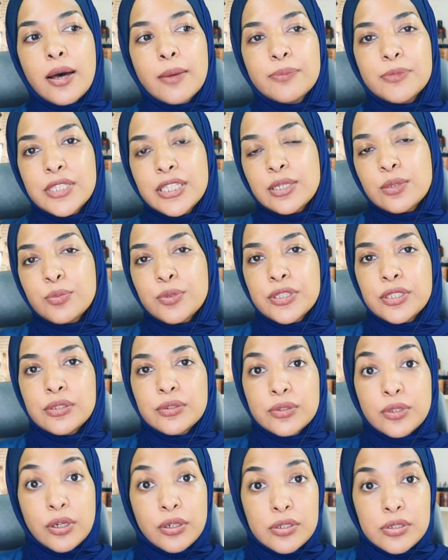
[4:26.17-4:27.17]
deal with your
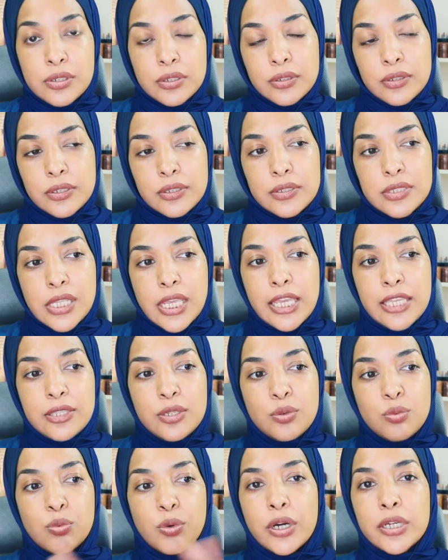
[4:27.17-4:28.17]
dark circles and
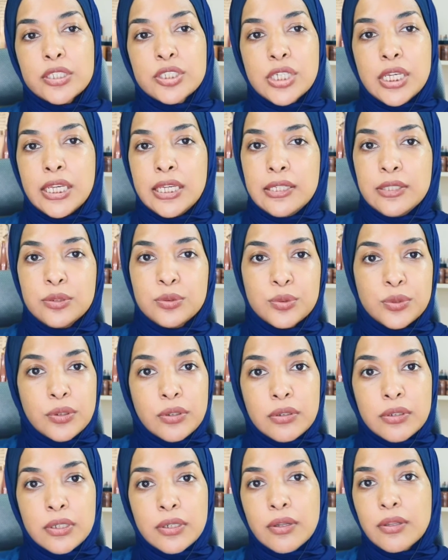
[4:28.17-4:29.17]
you watch a
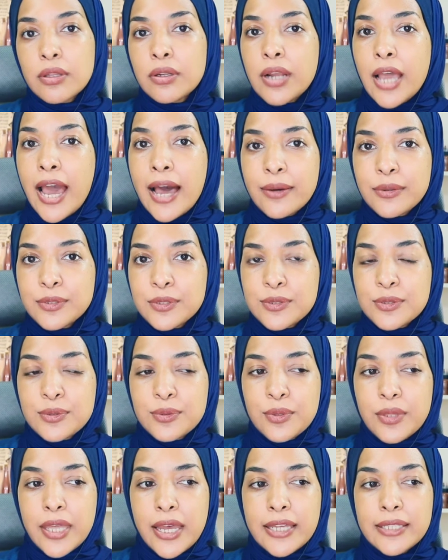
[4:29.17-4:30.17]
tutorial on how to
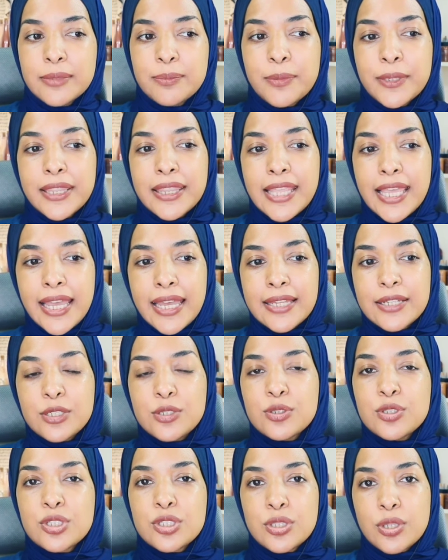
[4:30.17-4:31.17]
do that, but then you
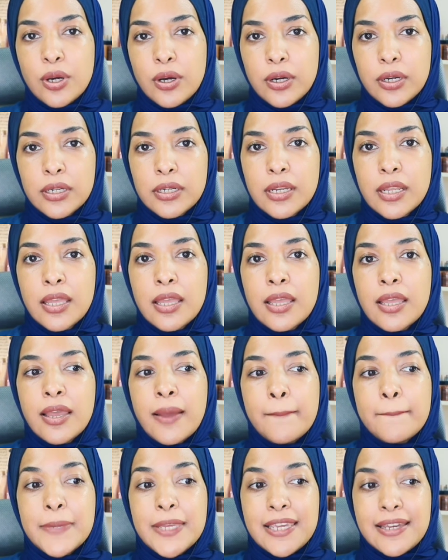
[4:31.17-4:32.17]
start,
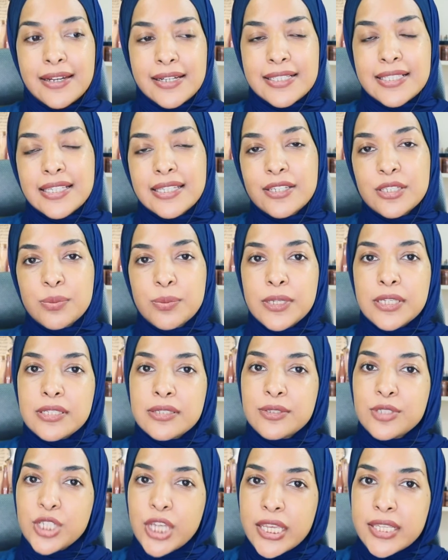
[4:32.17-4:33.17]
because it is being
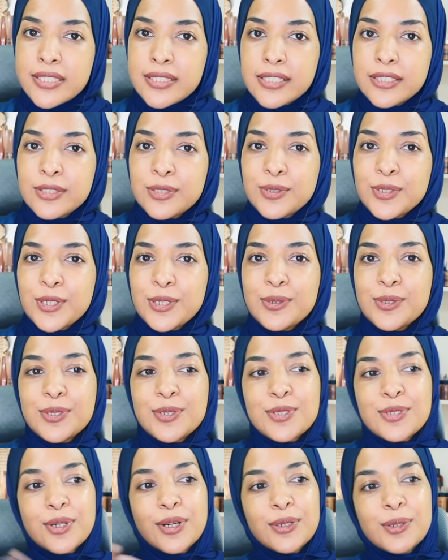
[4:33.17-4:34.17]
suggested to you, you
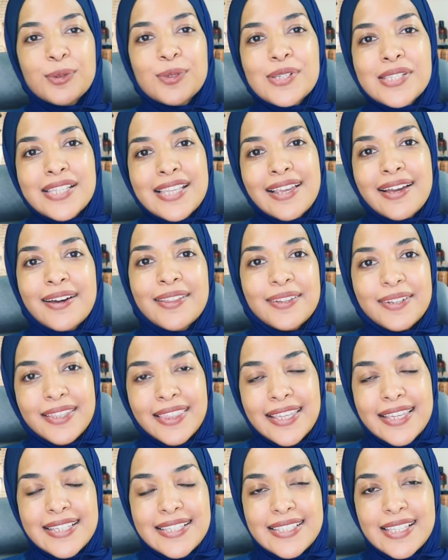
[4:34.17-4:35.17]
start noticing other
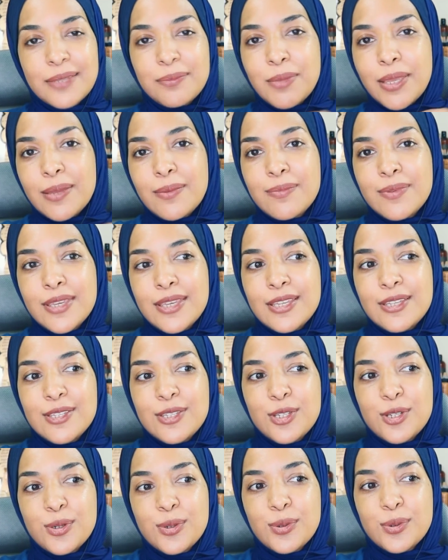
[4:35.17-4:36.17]
things that maybe
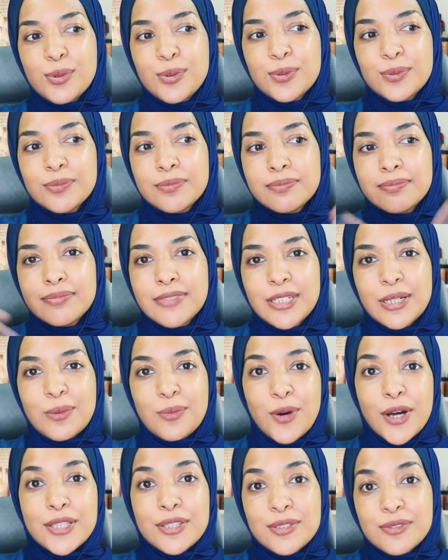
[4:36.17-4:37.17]
you didn't
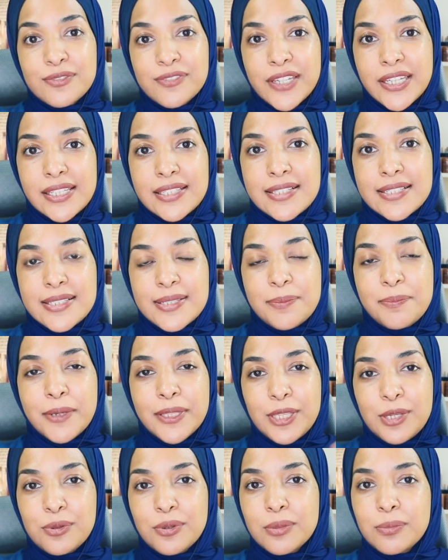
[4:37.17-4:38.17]
want to fix,
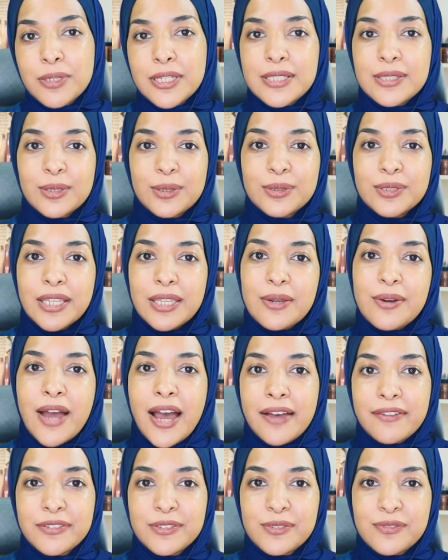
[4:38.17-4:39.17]
but you are being told that you
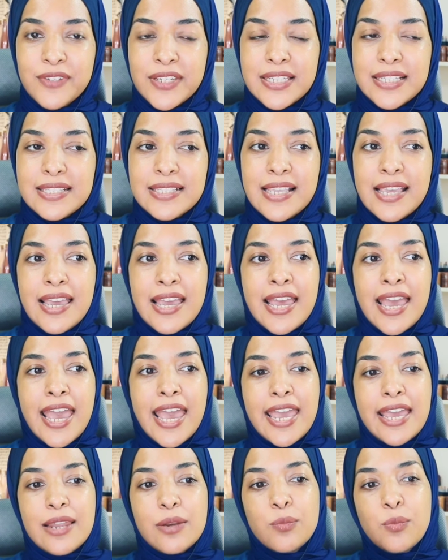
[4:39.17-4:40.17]
have to fix.
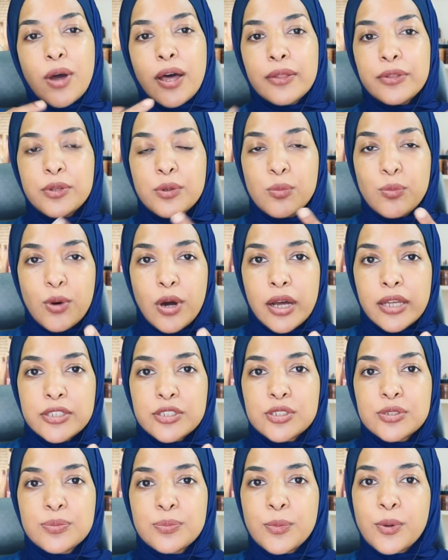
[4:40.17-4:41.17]
And while you
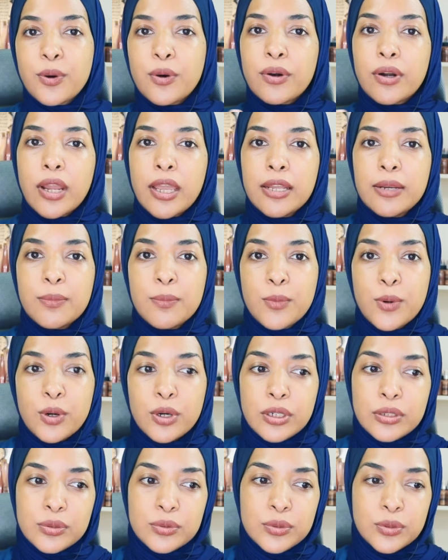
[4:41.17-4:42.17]
watch more and
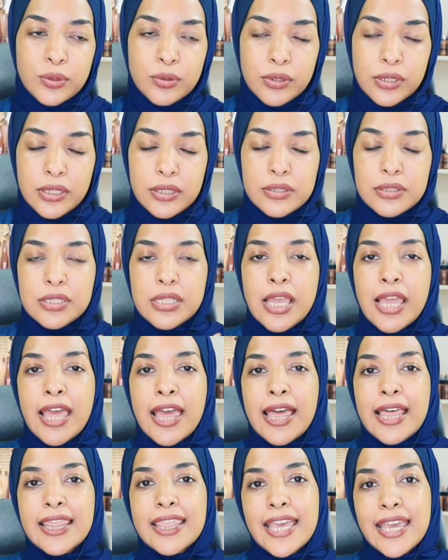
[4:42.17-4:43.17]
more tutorials,
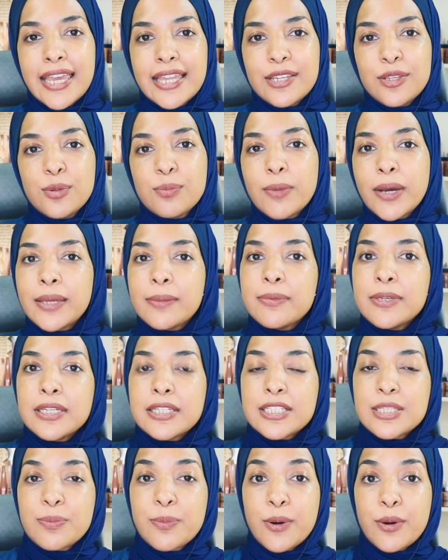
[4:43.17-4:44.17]
then you might be
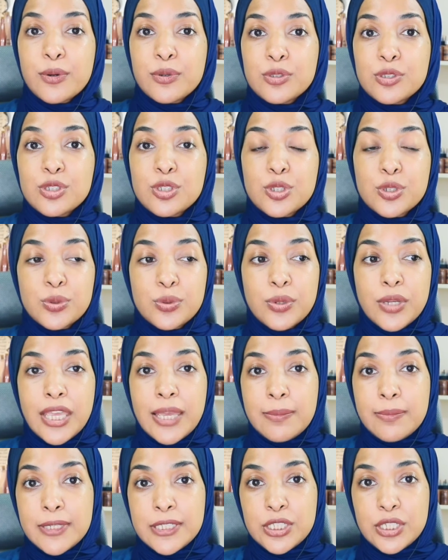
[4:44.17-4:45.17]
exposed to
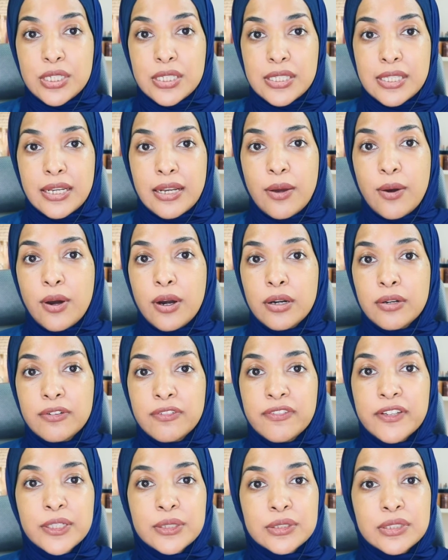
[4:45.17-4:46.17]
images that are
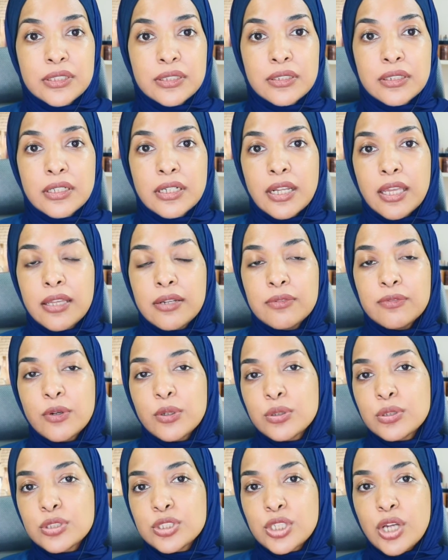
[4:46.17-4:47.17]
filtered and
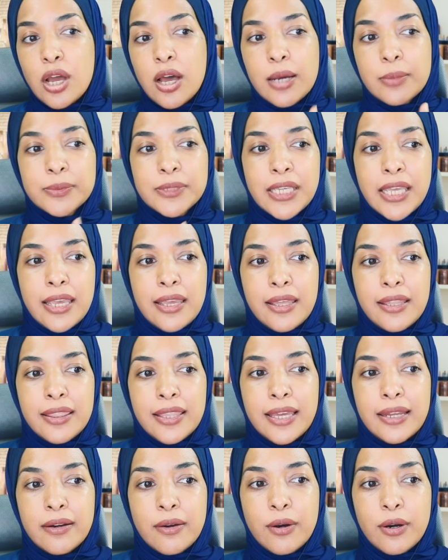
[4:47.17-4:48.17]
photoshopped and
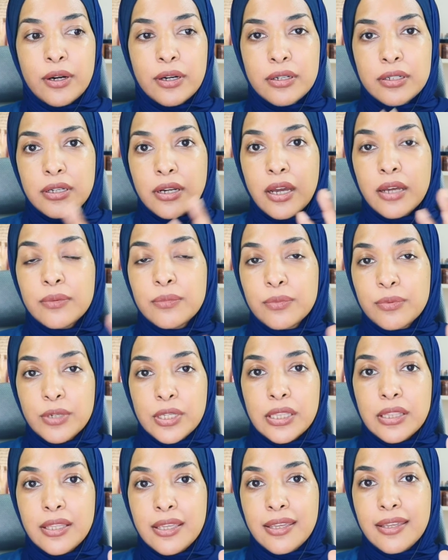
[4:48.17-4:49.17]
that are not
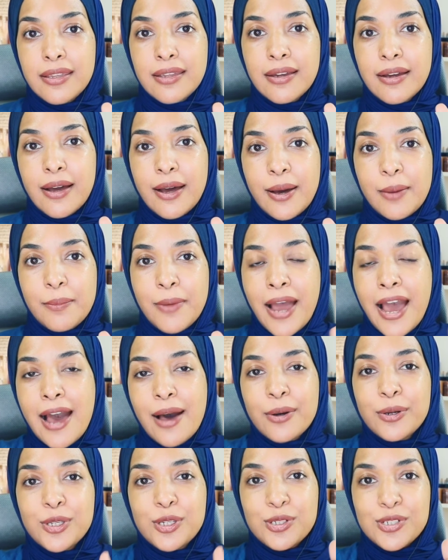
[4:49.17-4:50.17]
really
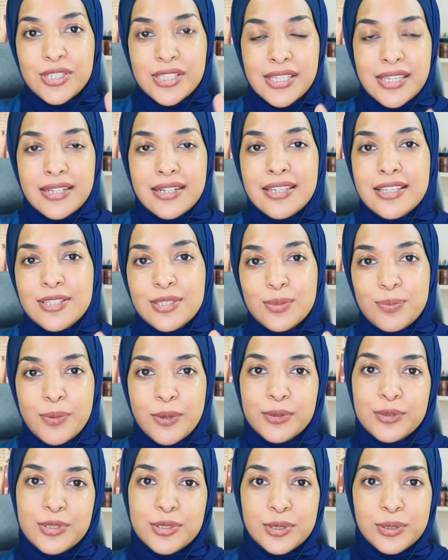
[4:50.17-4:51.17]
how your skin is
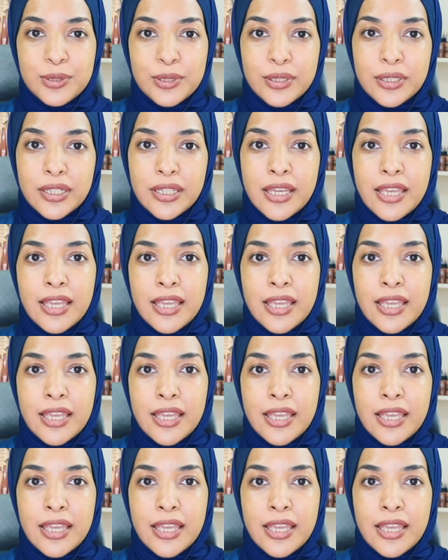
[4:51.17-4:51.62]
supposed to look.